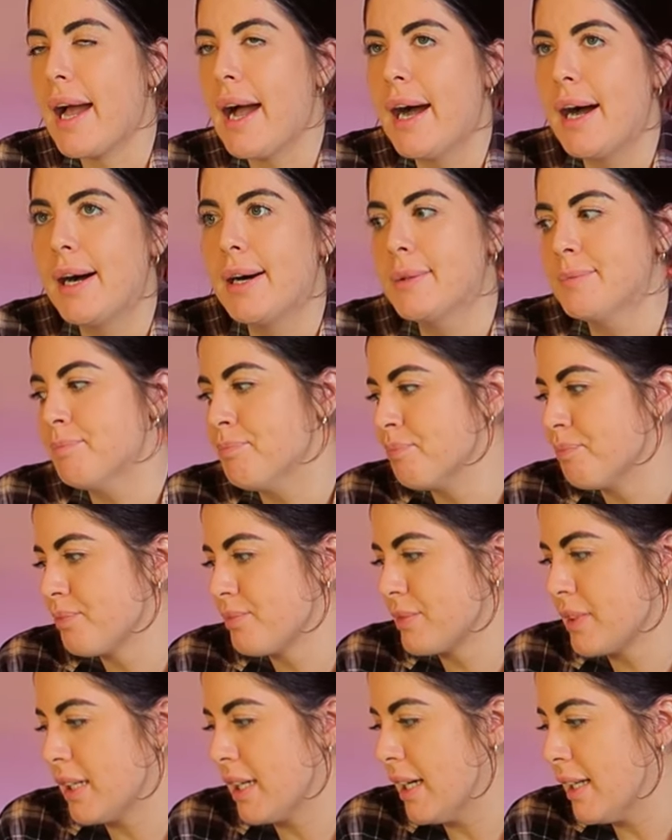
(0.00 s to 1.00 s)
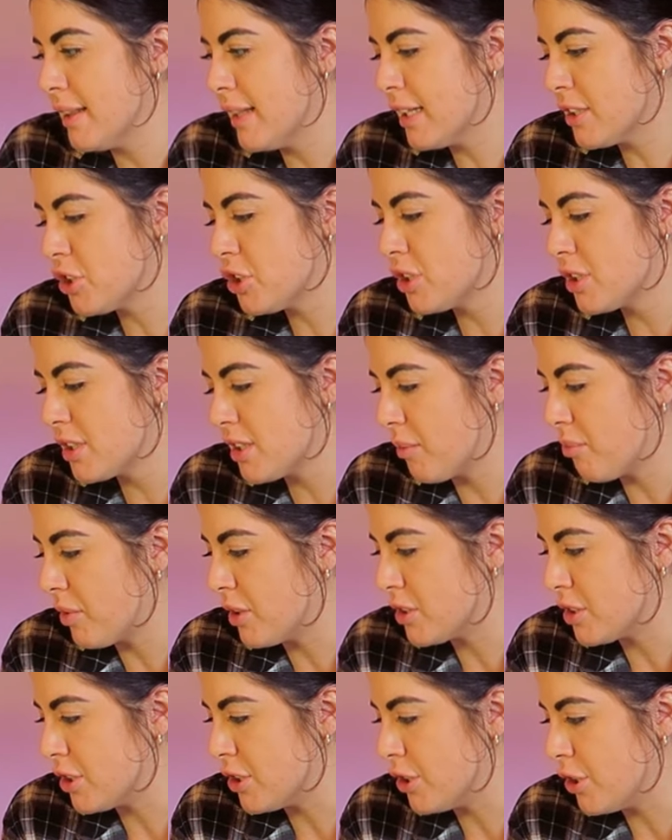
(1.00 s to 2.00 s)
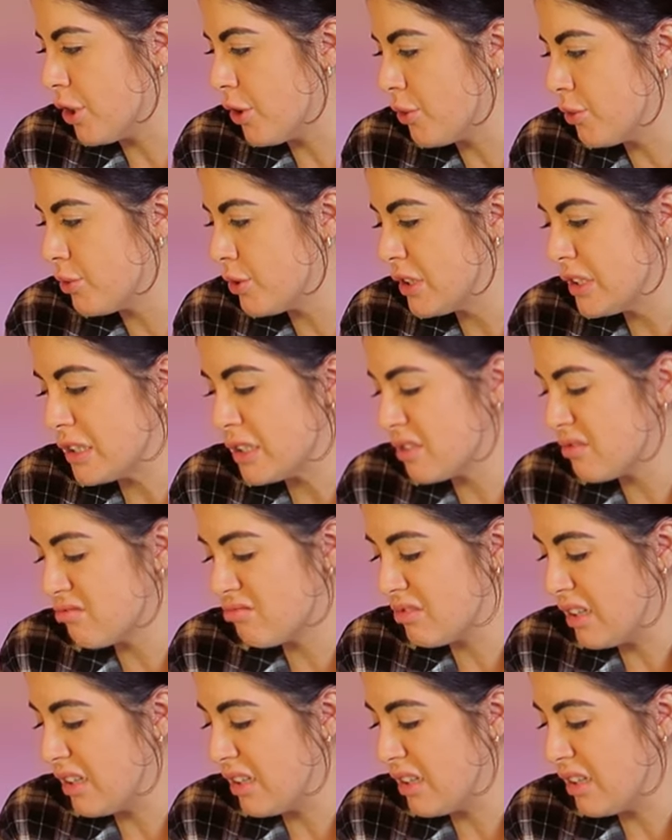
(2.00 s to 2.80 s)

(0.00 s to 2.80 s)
Um, that's just something to note